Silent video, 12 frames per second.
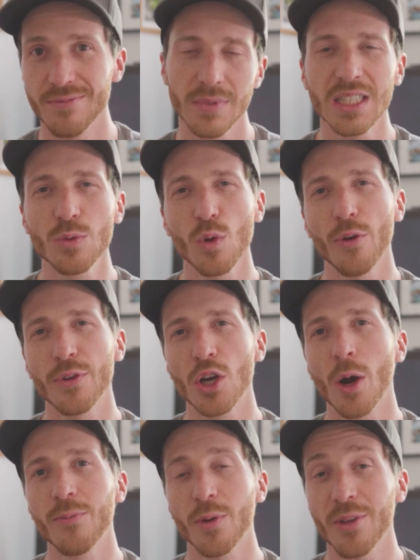This will often
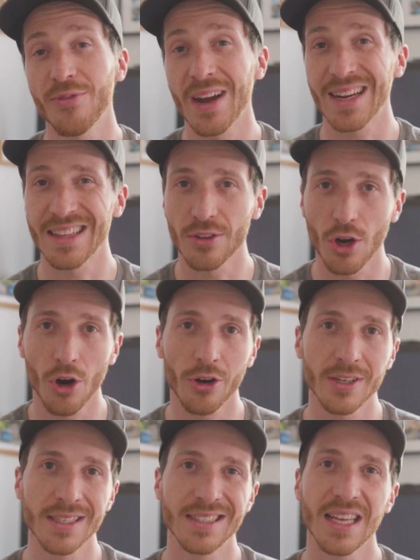come from the fact that the
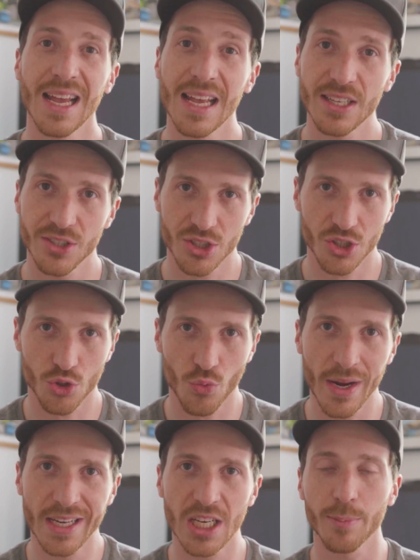artist
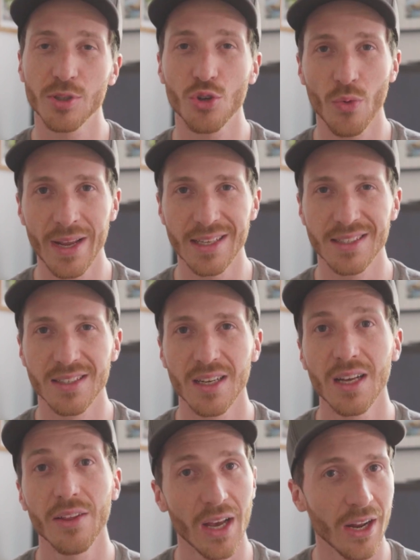straight up traced
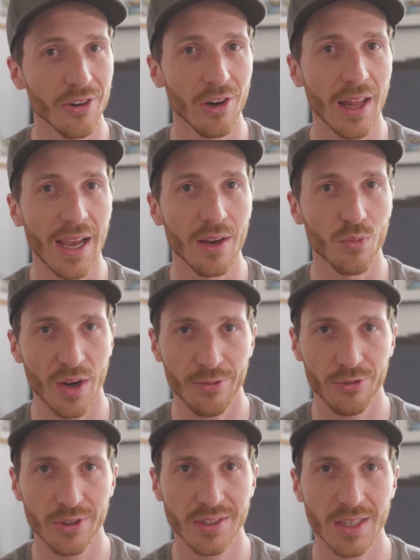the underlying
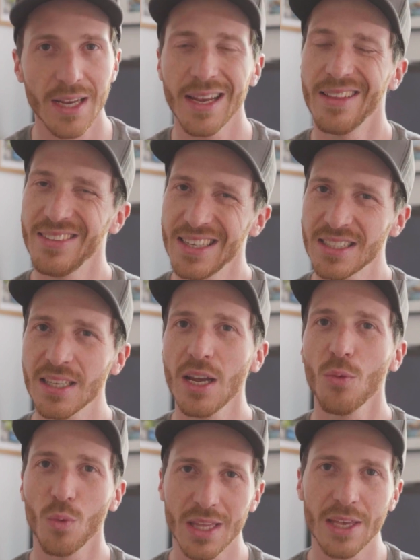reference, and this
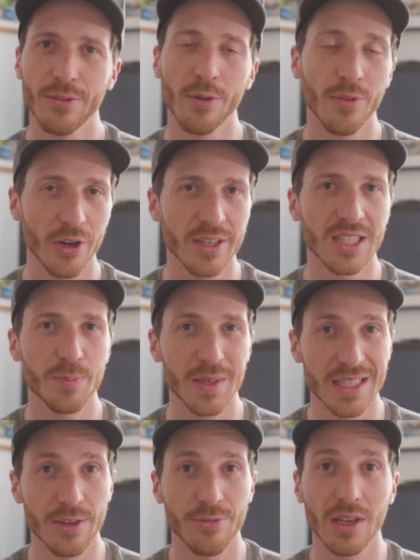will give a very
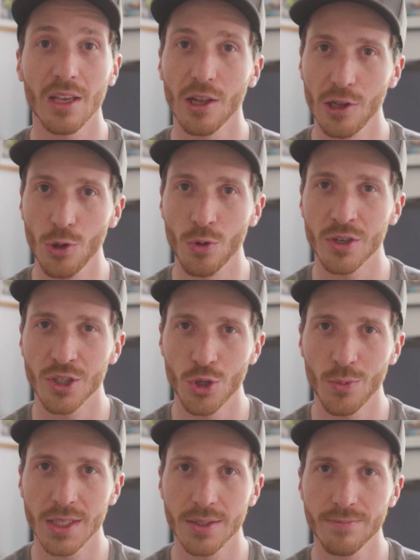specific look
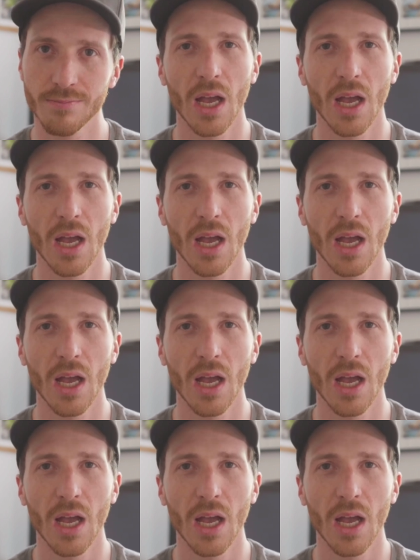to it.